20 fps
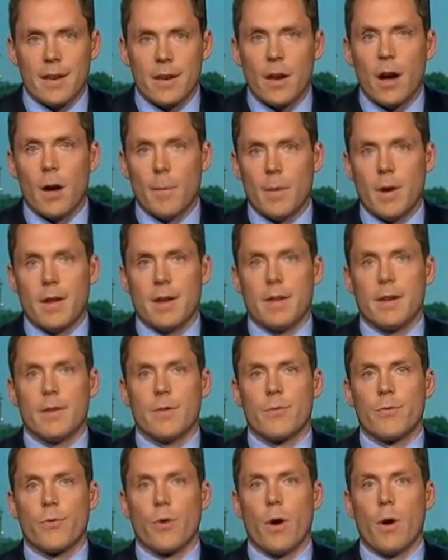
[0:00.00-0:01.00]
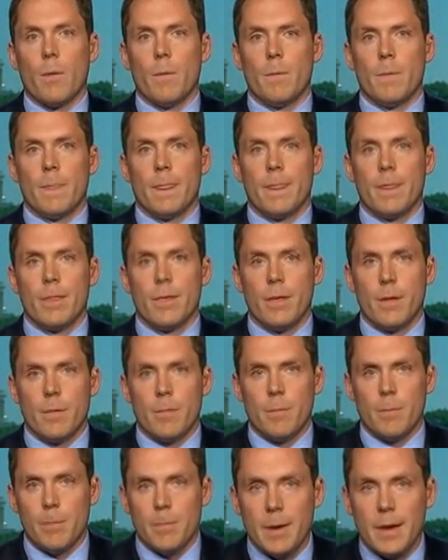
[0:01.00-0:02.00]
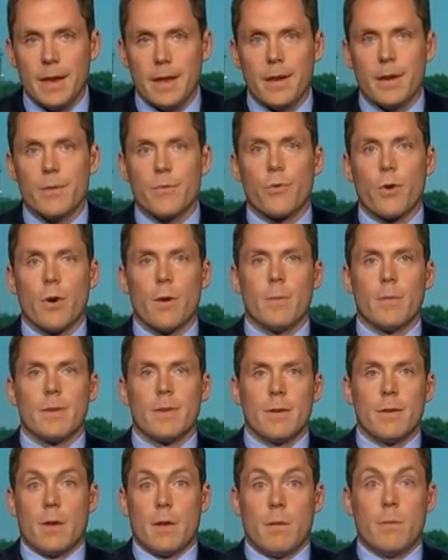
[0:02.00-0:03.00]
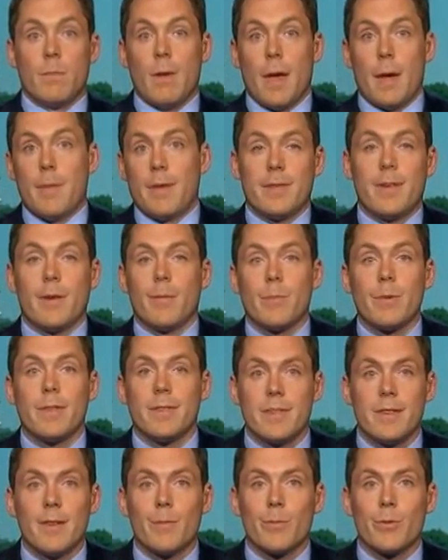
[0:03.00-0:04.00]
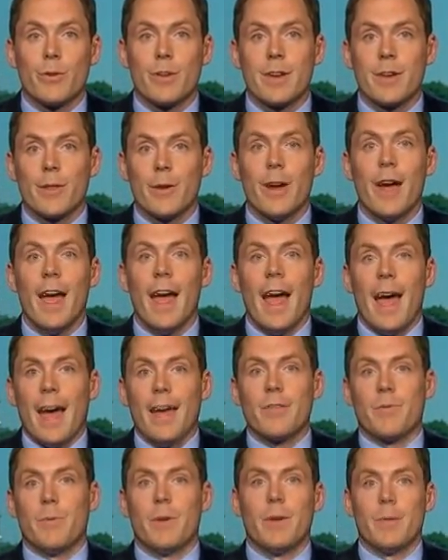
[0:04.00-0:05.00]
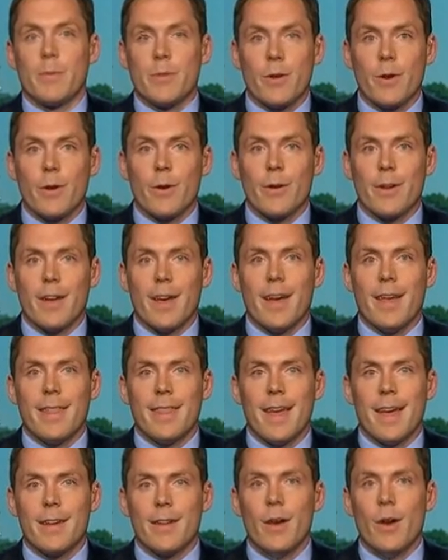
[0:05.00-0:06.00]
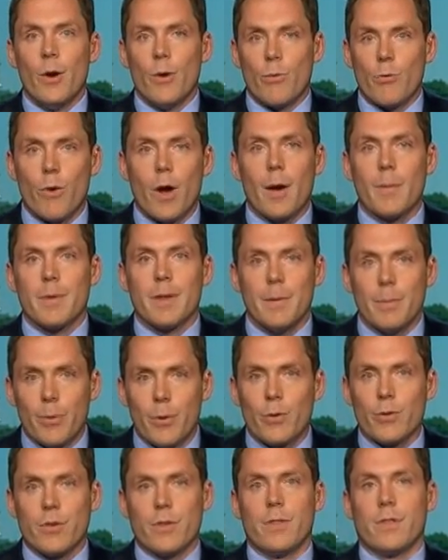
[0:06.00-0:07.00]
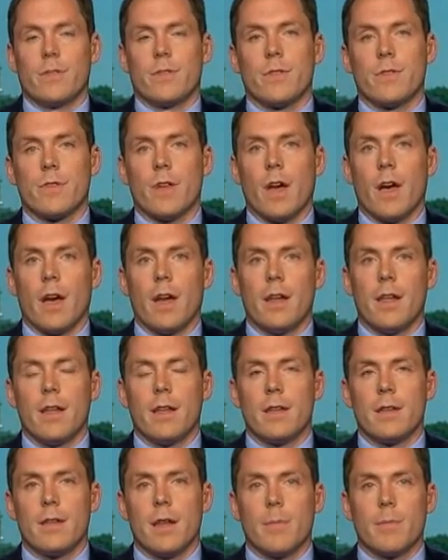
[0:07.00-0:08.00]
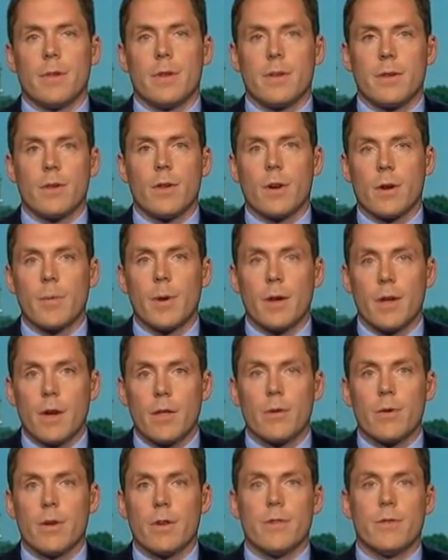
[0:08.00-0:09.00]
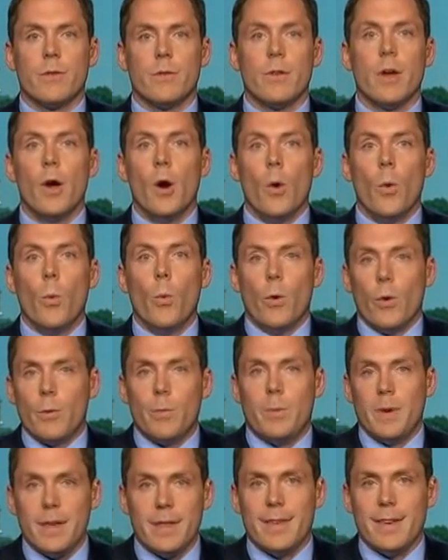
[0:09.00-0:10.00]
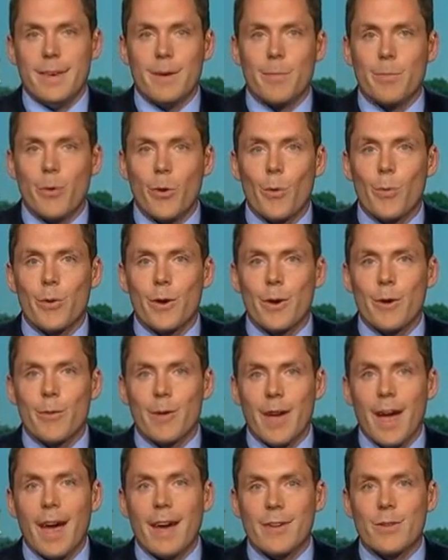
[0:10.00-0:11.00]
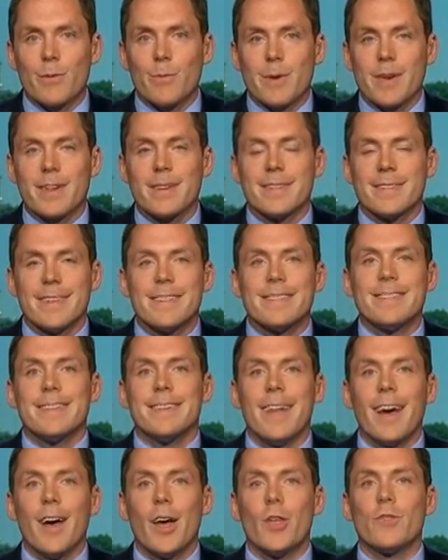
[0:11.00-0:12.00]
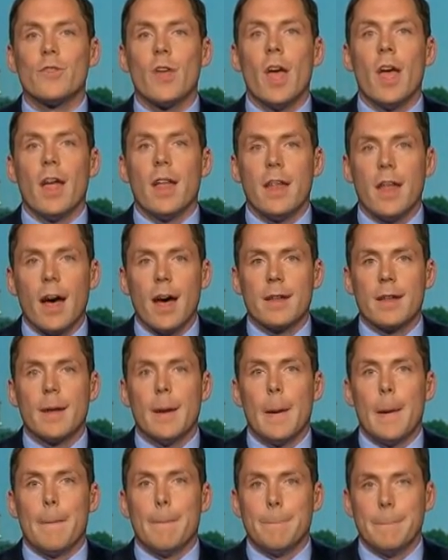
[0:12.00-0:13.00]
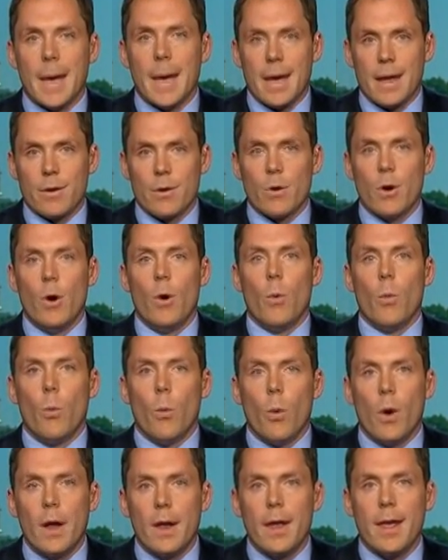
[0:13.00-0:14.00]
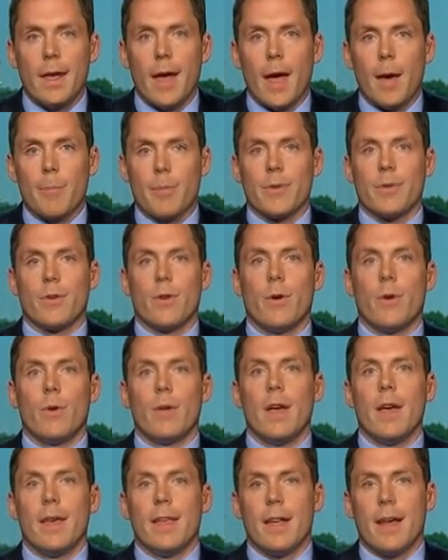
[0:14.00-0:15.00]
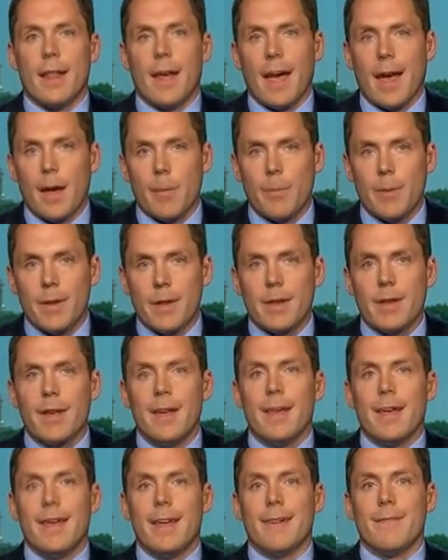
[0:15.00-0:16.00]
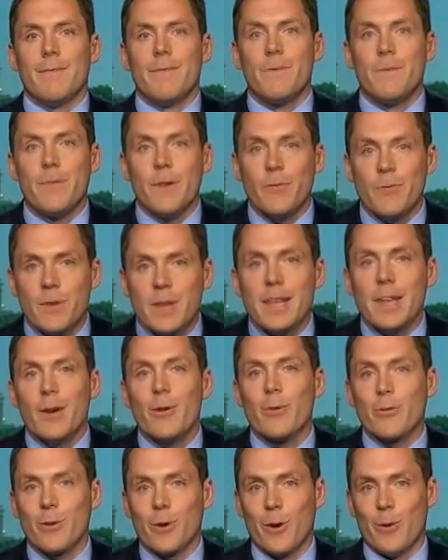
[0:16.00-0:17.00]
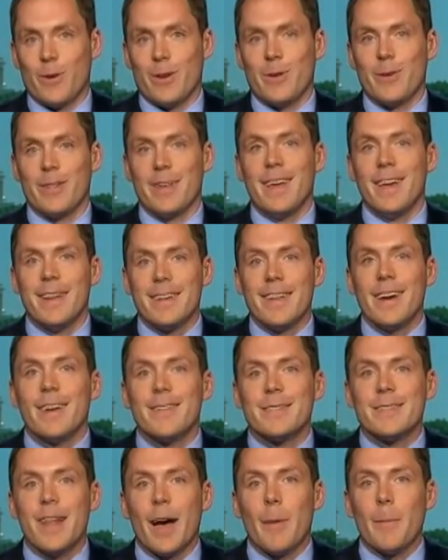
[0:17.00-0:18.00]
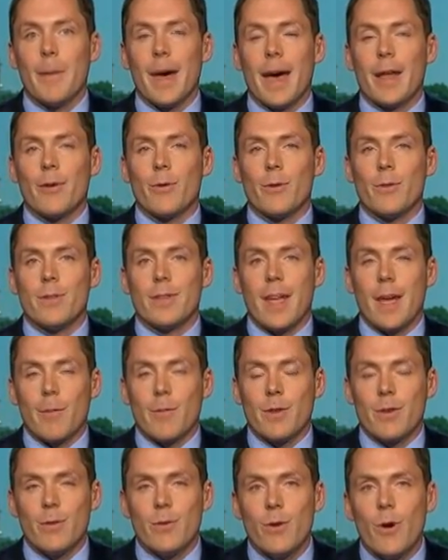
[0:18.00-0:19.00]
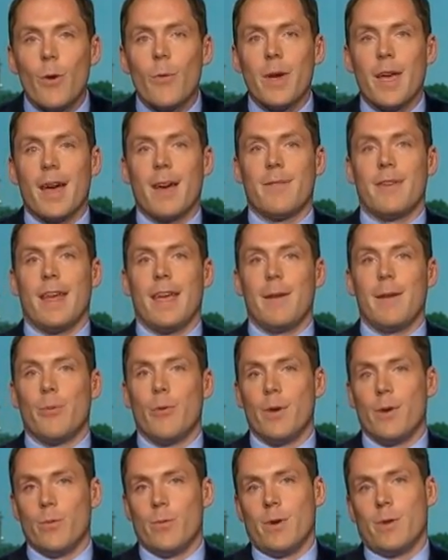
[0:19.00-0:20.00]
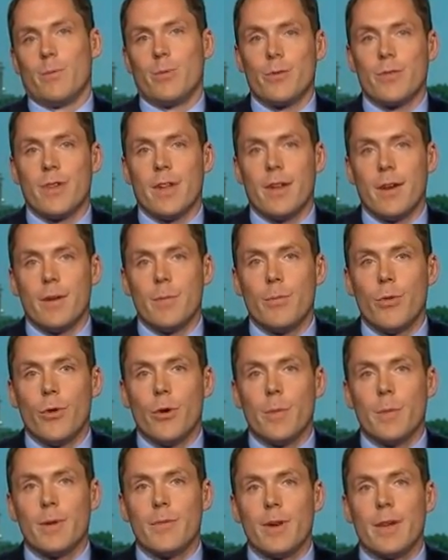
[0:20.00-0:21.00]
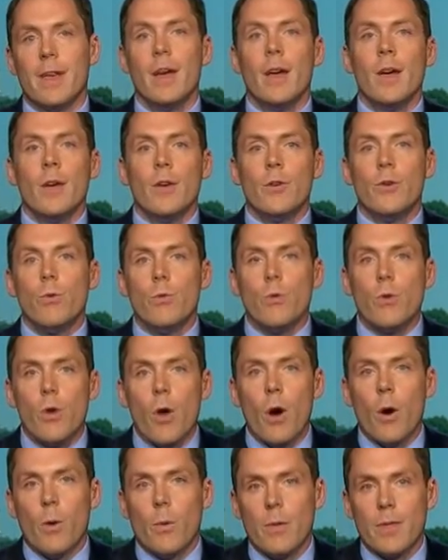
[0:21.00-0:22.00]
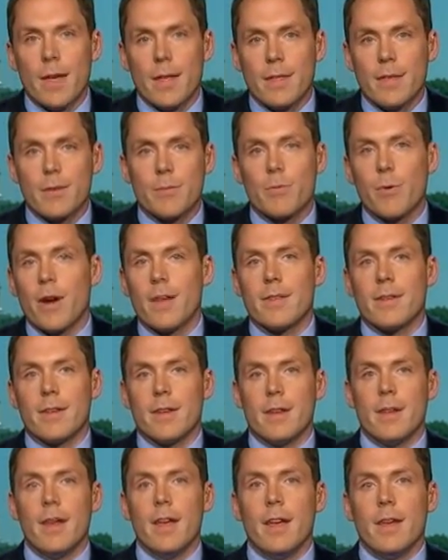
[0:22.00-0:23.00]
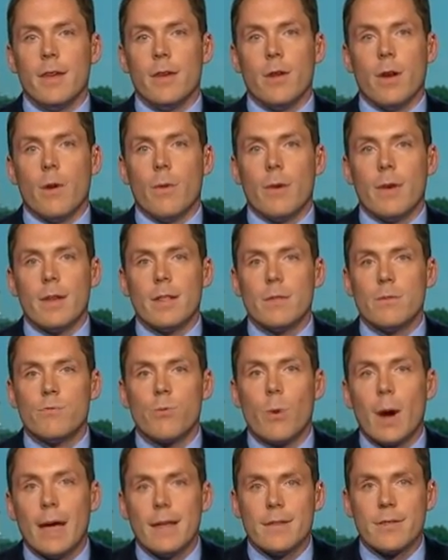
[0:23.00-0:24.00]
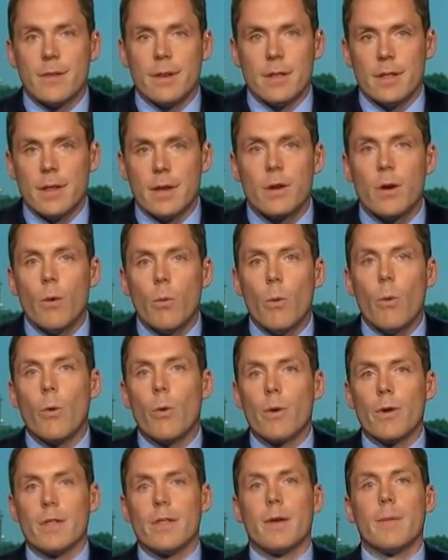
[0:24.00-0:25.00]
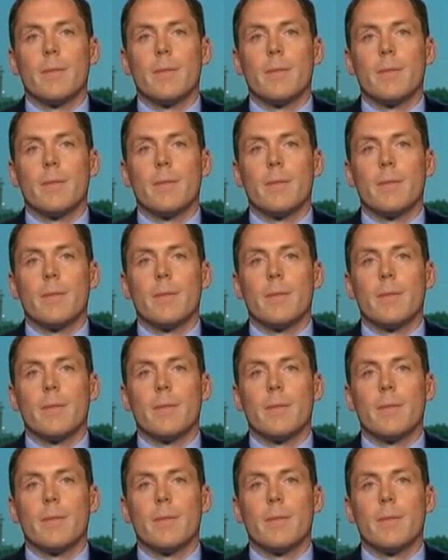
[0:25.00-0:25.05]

come on it from the media, from MSNBC in particular, has been absurd. And that Romney pushing this aside and attempting to talk about other issues would be the appropriate reaction, because this does not matter. One episode that happened 50 years ago nearly does not matter. Tamron, you know we have an 8.1% unemployment rate. You know that this president, you know, waged an illegal war in